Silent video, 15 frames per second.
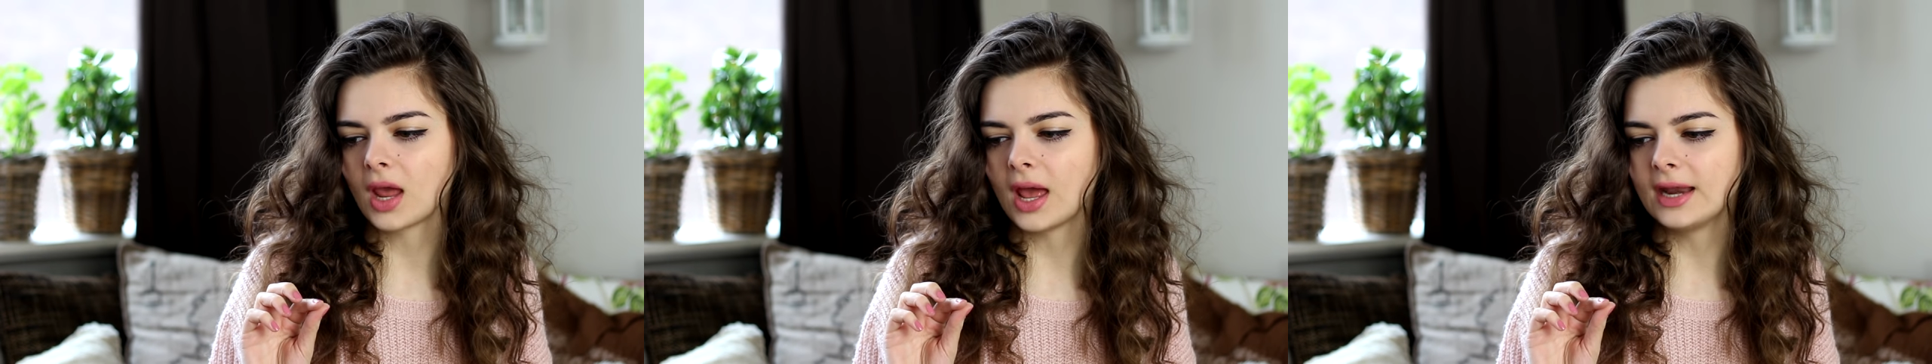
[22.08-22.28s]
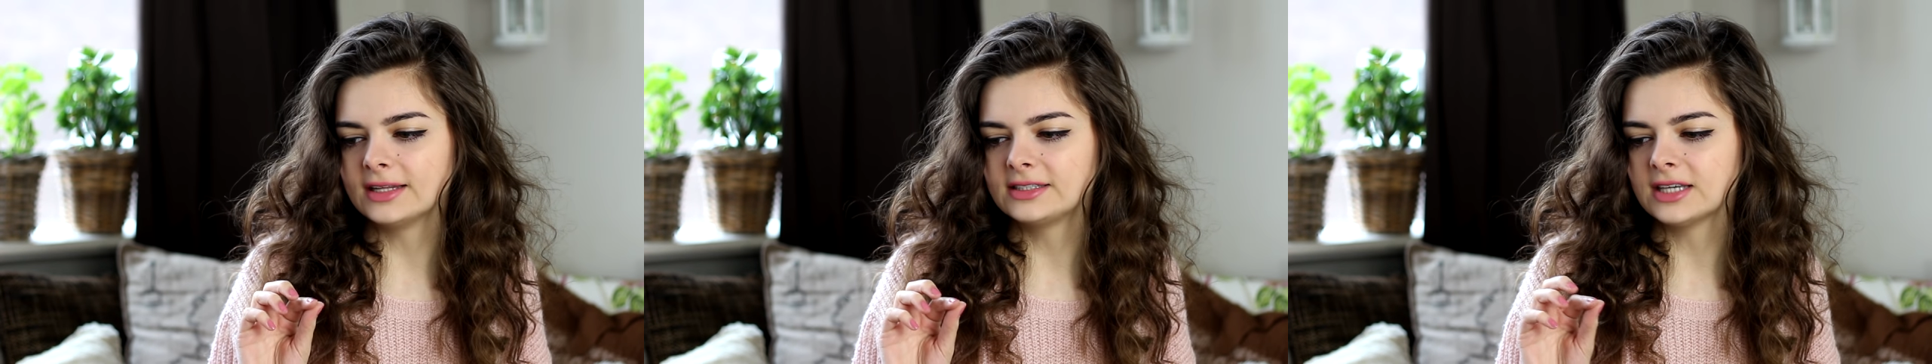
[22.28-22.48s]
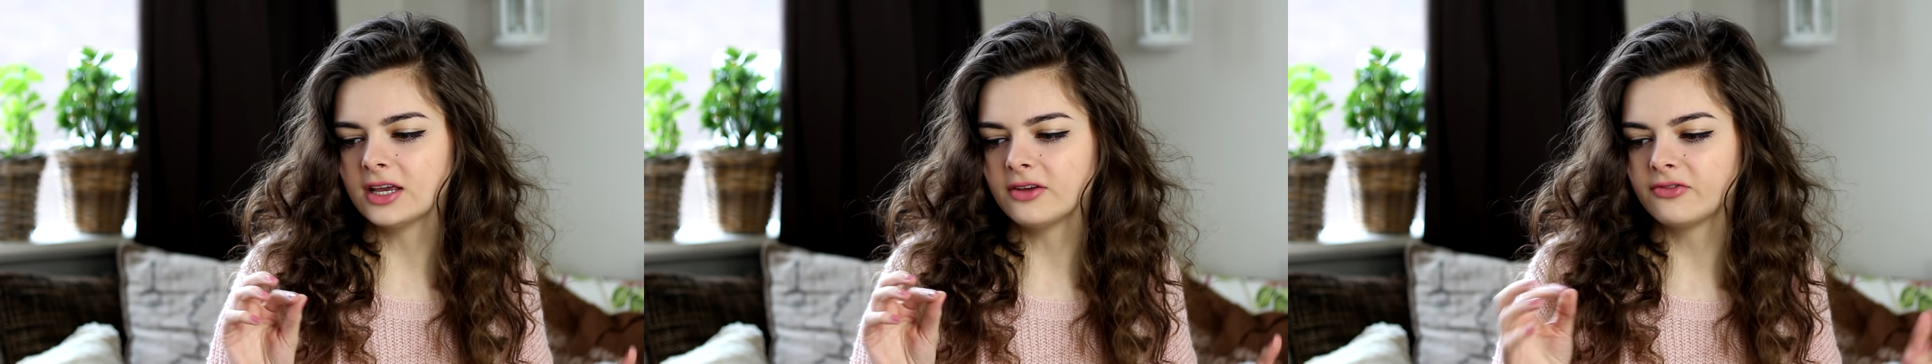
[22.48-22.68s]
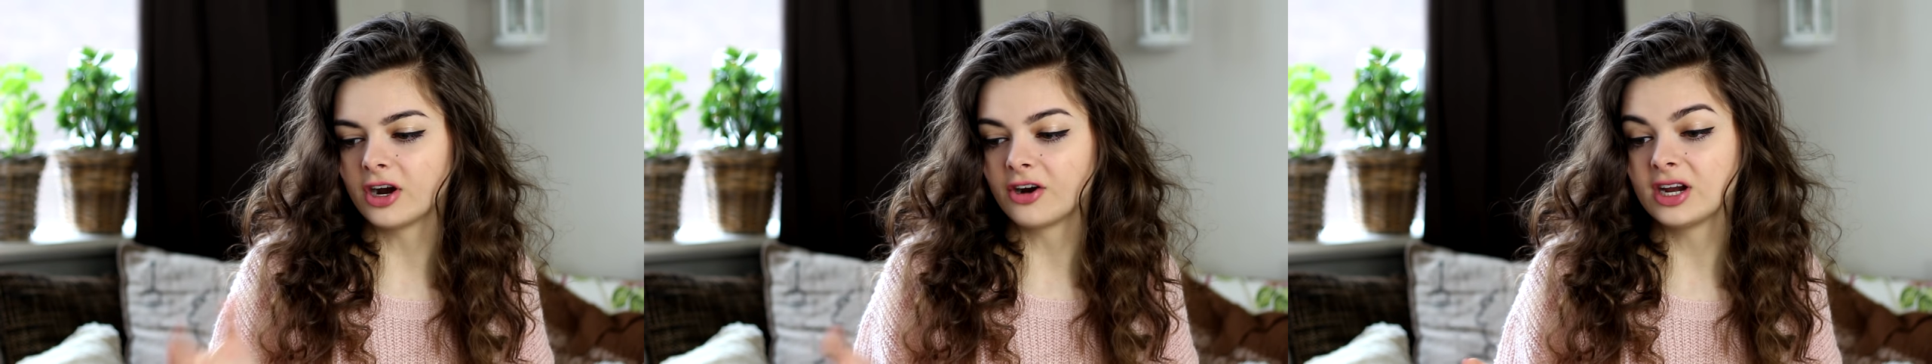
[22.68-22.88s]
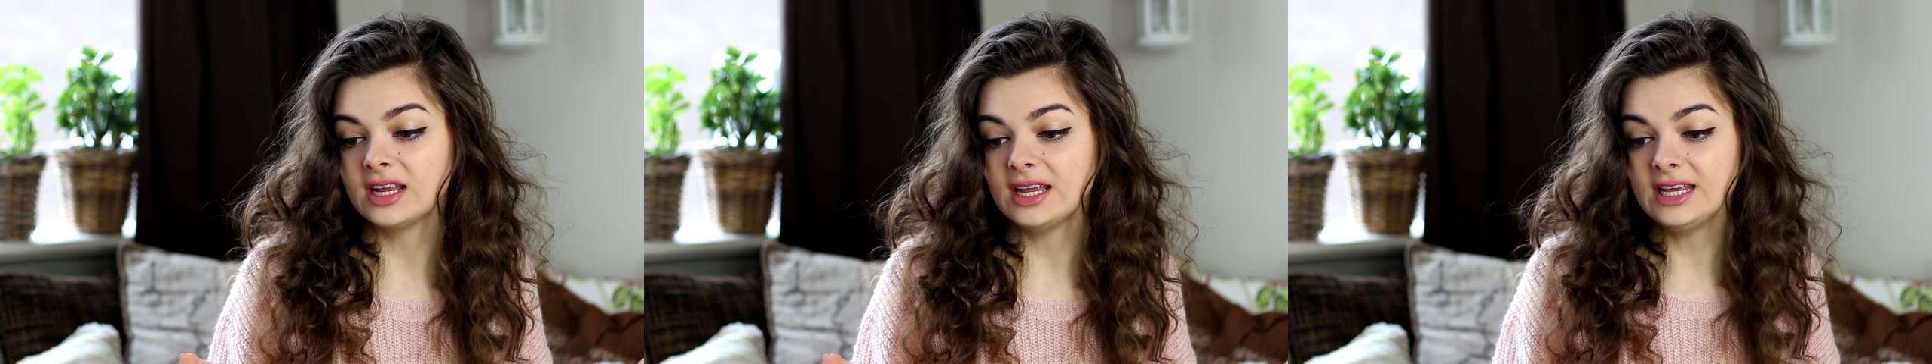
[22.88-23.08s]
and it's a
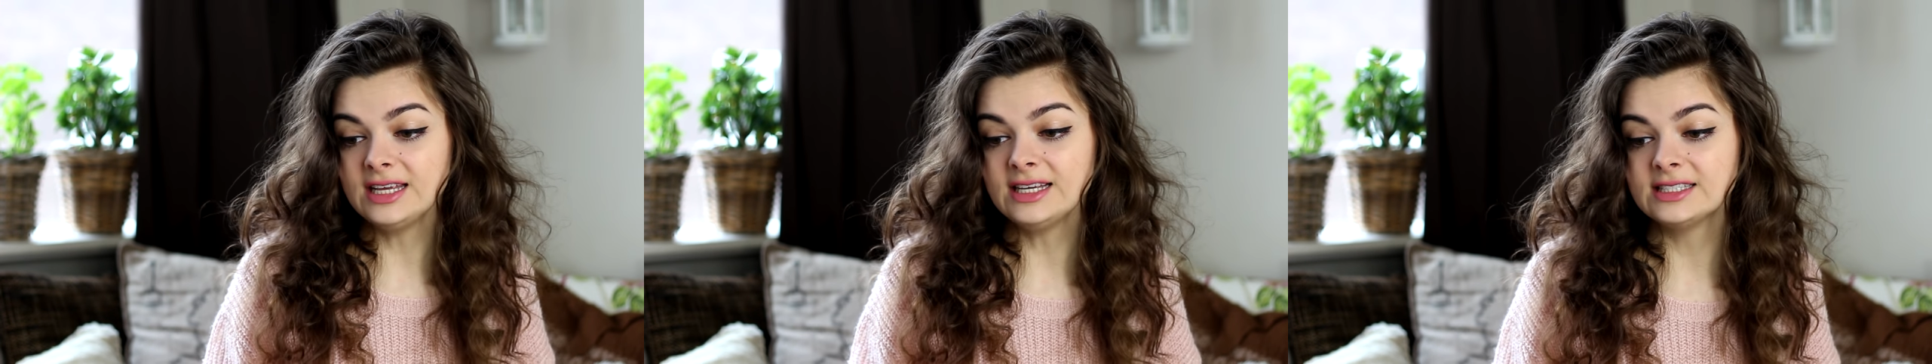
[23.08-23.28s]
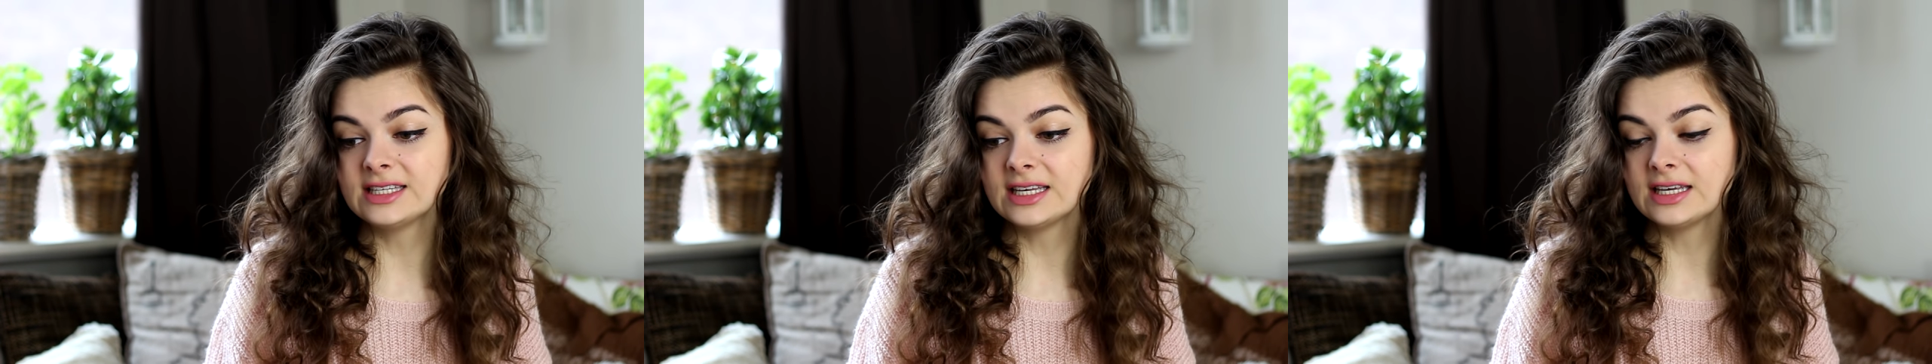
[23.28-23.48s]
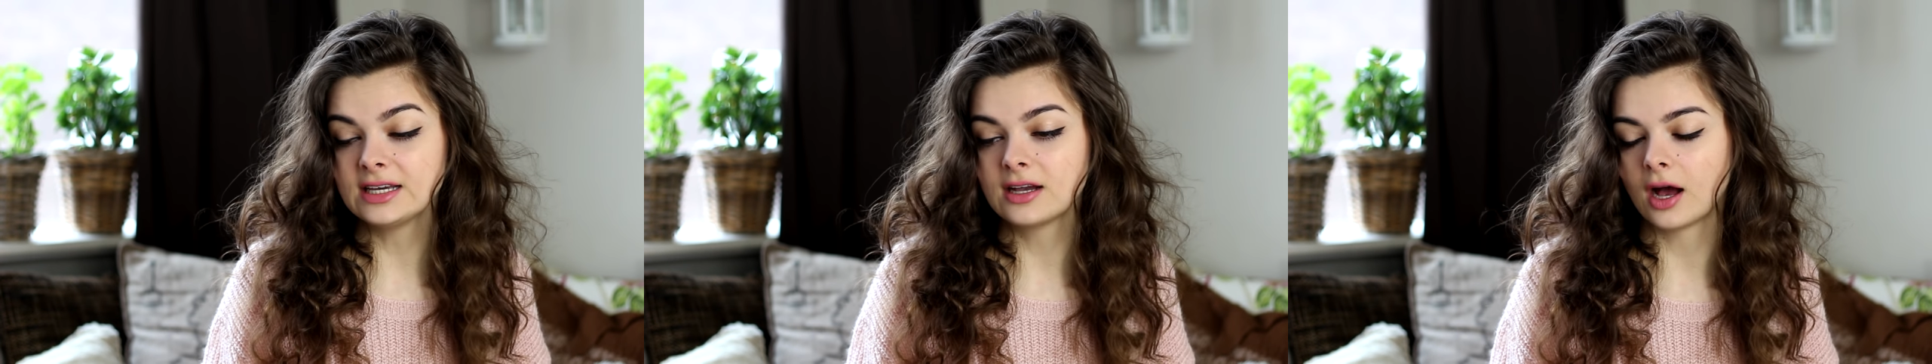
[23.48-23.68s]
very easy,